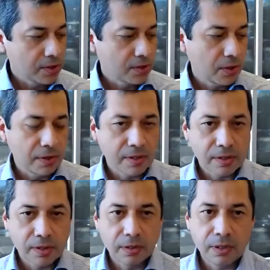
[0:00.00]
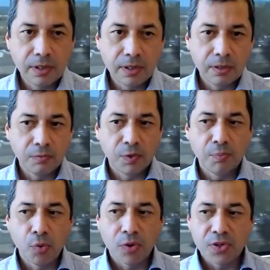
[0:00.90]
So the
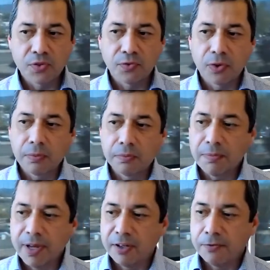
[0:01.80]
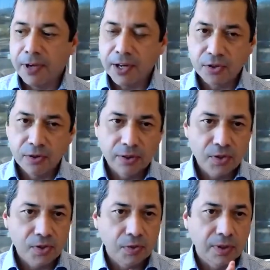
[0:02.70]
reports from the manufacturer and
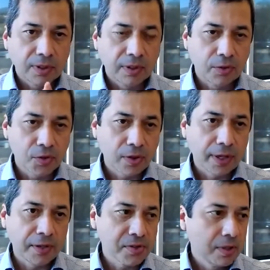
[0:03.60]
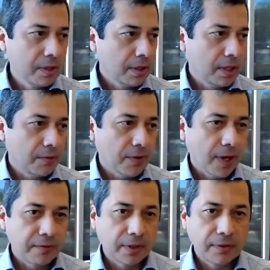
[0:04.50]
those doing the clinical trials in the 5 to